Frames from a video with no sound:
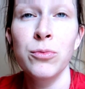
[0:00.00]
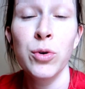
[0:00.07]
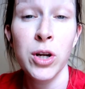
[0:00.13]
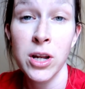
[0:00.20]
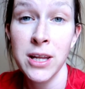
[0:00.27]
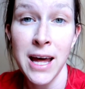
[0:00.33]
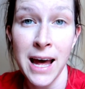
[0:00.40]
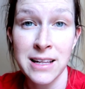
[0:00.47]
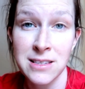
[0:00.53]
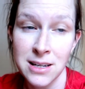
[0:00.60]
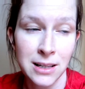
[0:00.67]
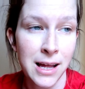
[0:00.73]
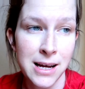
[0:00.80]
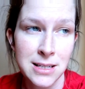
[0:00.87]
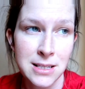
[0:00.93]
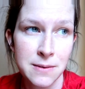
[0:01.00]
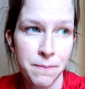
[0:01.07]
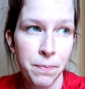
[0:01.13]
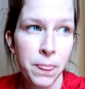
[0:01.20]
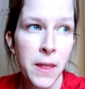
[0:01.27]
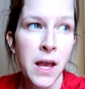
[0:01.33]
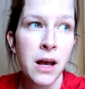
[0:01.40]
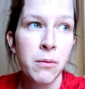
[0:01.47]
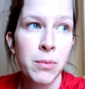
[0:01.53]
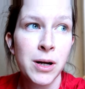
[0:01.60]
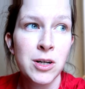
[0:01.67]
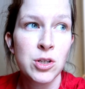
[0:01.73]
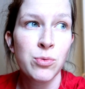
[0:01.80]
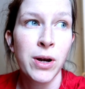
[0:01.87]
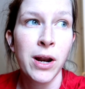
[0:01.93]
with a dance class,
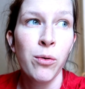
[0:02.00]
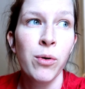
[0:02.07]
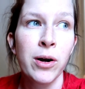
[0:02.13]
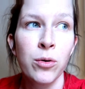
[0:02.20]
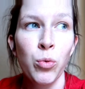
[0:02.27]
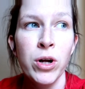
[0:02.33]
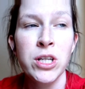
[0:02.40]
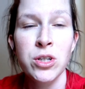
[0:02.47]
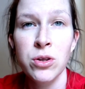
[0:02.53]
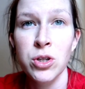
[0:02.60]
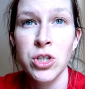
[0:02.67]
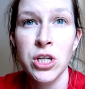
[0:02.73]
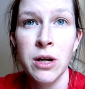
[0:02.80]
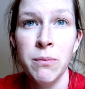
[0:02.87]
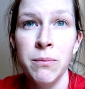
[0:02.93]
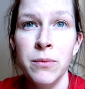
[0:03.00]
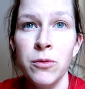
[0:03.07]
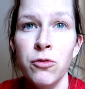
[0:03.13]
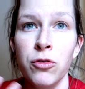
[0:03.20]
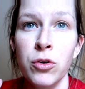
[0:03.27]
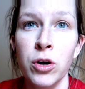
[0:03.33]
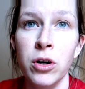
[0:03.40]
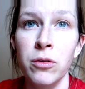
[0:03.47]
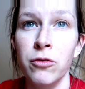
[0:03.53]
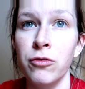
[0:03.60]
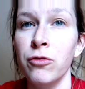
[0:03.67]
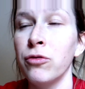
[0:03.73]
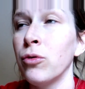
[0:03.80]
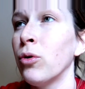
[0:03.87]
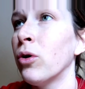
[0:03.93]
because when I went to the gym for
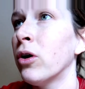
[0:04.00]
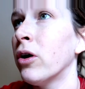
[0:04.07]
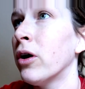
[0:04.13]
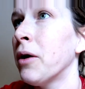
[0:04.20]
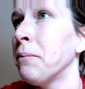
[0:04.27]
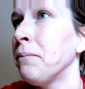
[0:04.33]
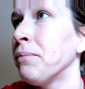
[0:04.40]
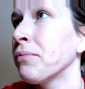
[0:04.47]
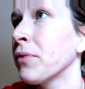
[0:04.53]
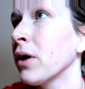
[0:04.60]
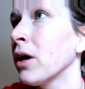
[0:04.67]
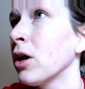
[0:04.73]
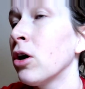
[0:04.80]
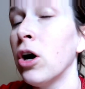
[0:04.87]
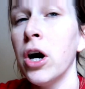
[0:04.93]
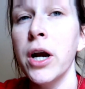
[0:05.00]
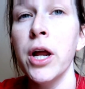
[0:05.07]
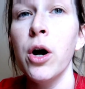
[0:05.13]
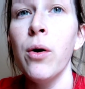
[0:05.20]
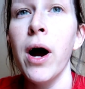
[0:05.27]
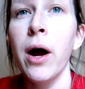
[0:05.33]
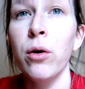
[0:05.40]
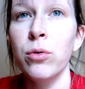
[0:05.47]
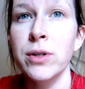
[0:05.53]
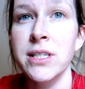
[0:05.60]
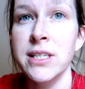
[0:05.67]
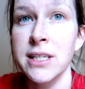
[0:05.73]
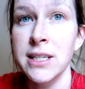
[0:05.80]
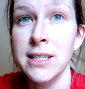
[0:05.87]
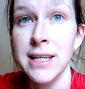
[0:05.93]
cardio, I
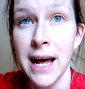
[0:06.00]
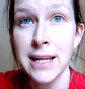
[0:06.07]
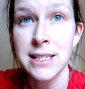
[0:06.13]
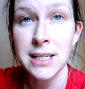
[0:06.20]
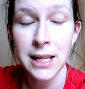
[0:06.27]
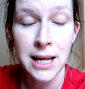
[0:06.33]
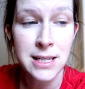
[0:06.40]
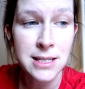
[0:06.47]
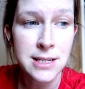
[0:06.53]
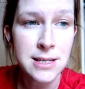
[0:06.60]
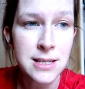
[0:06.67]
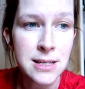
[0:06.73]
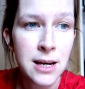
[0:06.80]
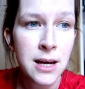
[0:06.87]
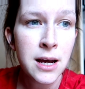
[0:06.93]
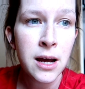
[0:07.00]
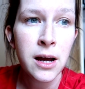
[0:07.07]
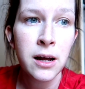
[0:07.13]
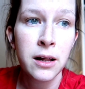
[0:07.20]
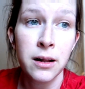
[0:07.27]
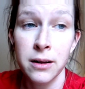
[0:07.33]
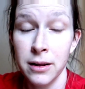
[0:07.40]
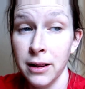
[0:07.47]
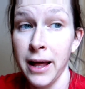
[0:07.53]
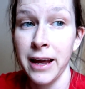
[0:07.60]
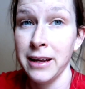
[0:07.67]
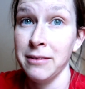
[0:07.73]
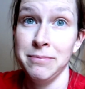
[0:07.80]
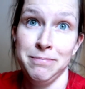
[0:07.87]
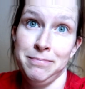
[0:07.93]
always did dance classes,
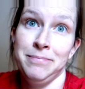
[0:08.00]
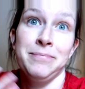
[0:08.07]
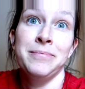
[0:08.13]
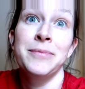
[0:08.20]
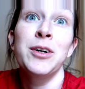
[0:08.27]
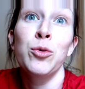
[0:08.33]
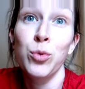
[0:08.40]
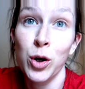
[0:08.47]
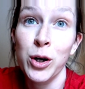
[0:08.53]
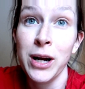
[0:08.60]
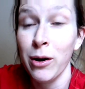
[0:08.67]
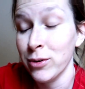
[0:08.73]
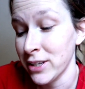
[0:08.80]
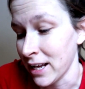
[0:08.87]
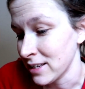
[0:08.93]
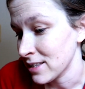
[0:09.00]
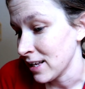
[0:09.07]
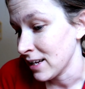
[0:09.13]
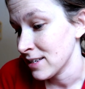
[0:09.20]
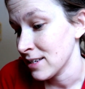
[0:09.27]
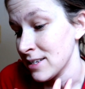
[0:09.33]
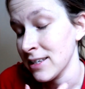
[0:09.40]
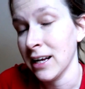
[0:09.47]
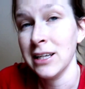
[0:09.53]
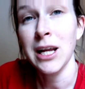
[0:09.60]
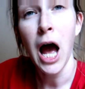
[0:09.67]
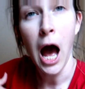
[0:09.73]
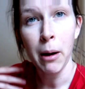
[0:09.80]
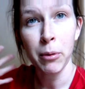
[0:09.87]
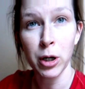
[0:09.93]
like workout dance classes, not
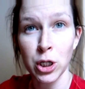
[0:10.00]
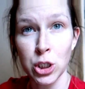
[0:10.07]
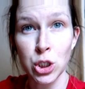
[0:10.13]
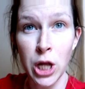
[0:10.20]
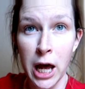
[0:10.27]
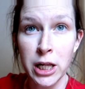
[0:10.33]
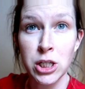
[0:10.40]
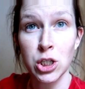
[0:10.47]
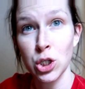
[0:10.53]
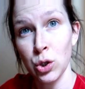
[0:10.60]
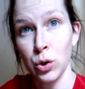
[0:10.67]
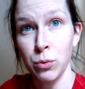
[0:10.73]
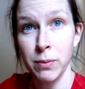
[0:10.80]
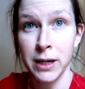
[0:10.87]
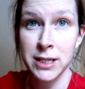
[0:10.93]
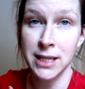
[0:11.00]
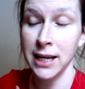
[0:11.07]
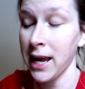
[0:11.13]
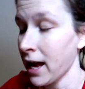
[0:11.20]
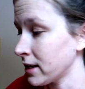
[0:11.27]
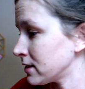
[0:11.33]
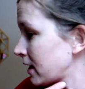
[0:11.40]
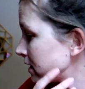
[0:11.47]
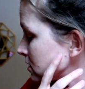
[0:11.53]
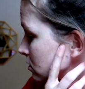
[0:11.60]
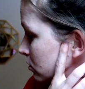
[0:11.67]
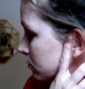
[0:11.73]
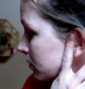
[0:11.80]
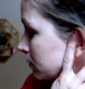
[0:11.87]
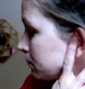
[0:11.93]
I'm gonna dance good, because I can't dance
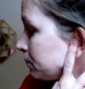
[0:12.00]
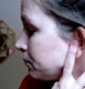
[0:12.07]
good.